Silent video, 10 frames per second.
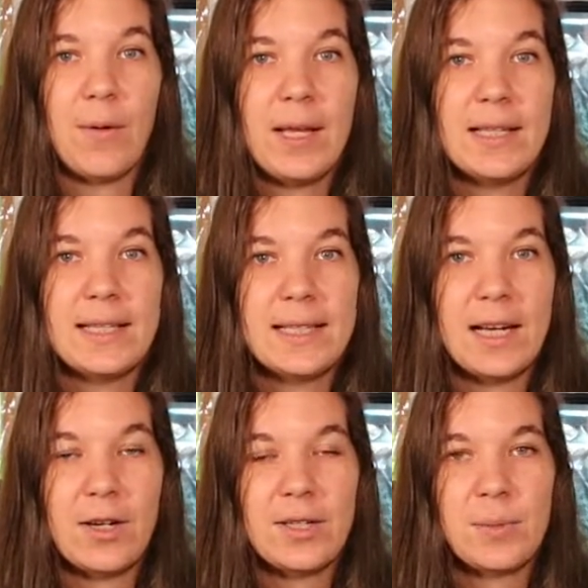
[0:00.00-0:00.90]
in the
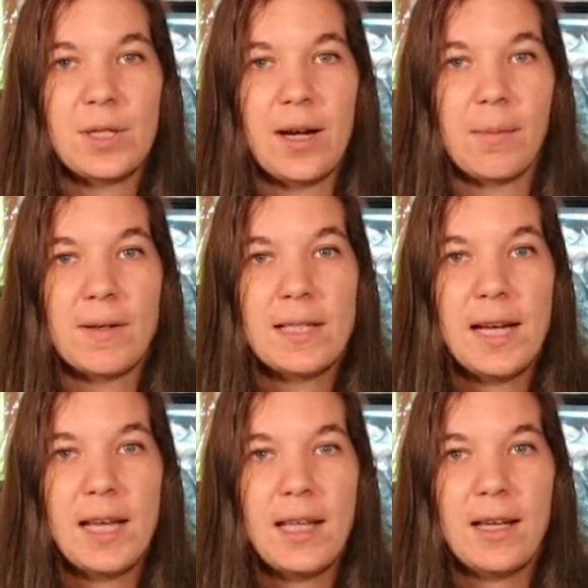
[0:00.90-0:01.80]
scenarios we're talking about
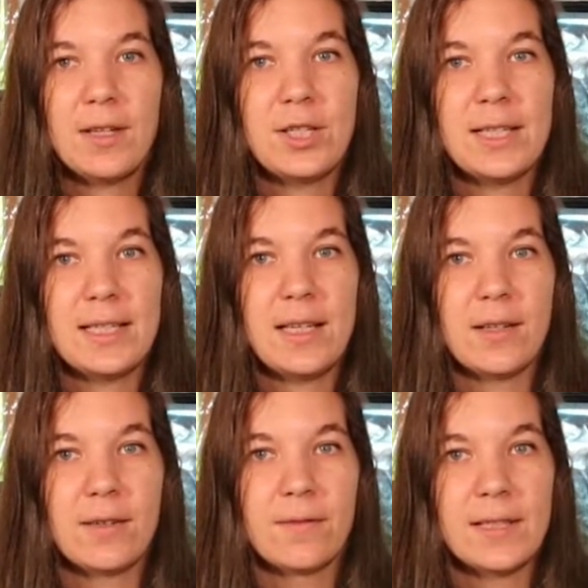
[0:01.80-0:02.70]
today, a gene is
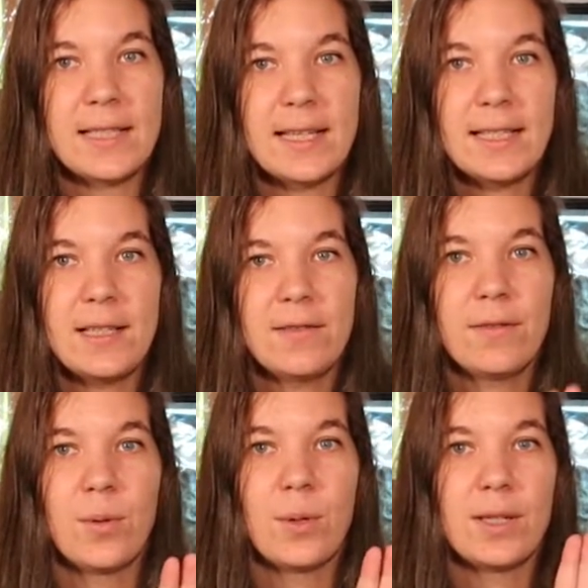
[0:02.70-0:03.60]
either
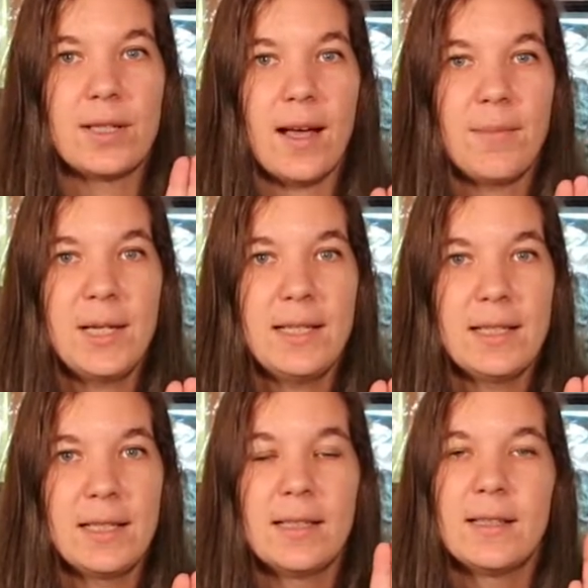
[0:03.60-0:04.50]
recessive or
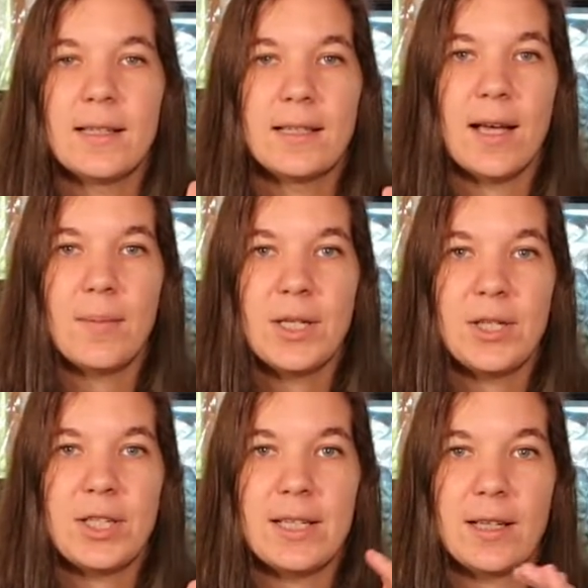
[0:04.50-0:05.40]
dominant. A dominant
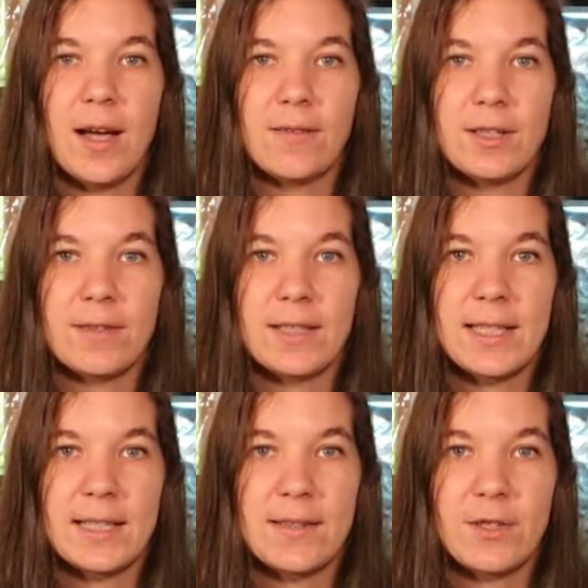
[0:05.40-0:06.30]
gene covers a
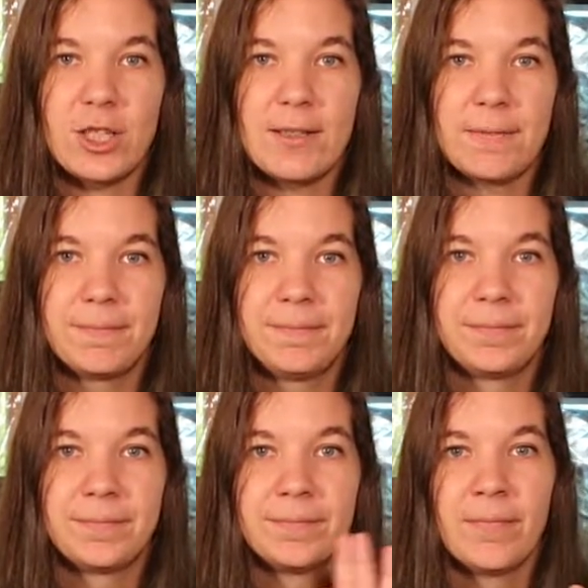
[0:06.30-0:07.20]
recessive gene.
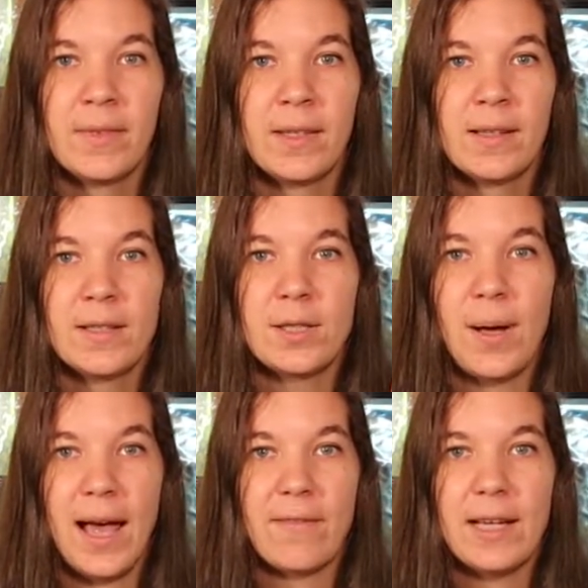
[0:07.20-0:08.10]
So
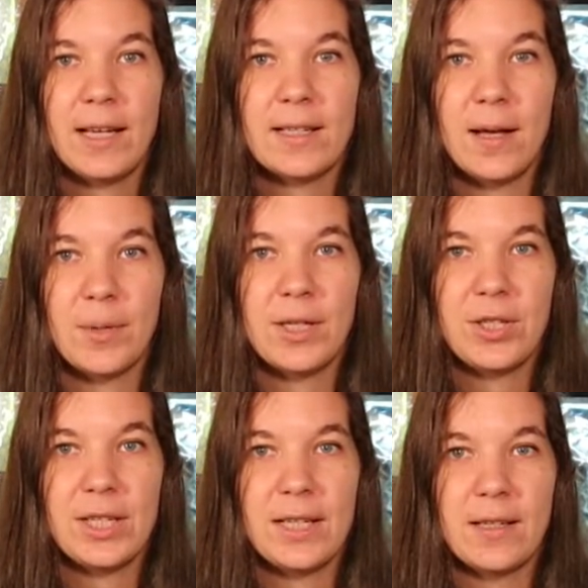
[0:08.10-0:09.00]
having a dominant
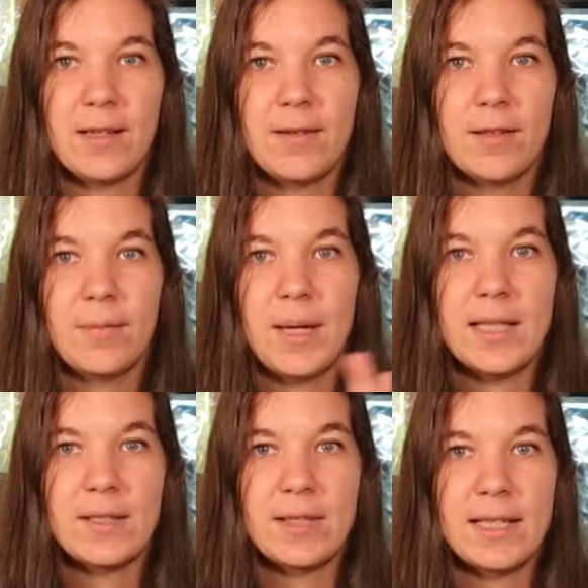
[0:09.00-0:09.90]
gene
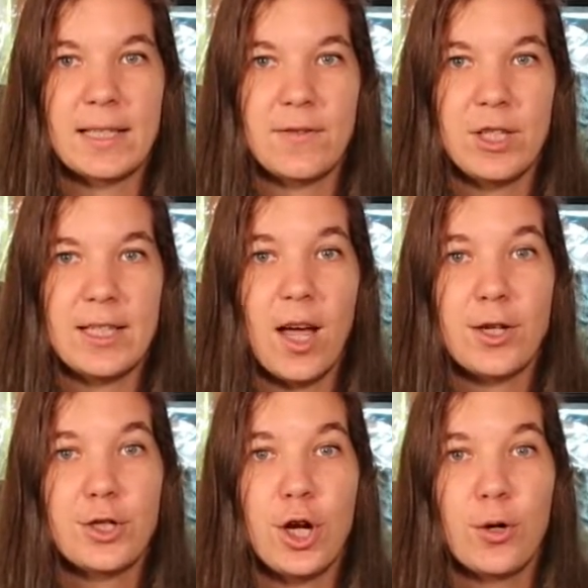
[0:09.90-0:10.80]
makes the recessive gene
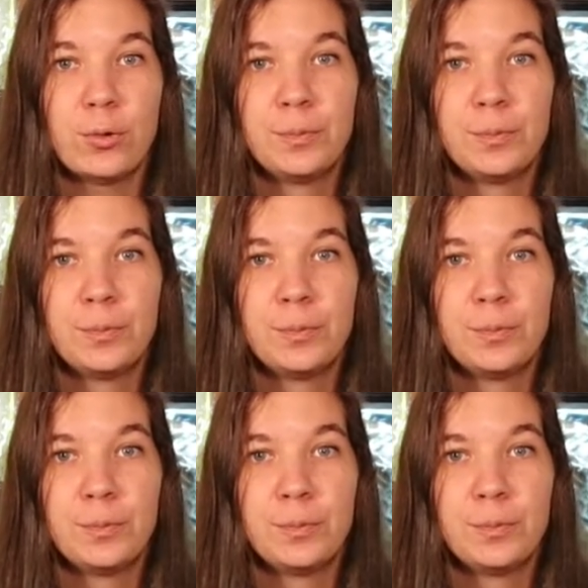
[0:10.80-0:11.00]
not show.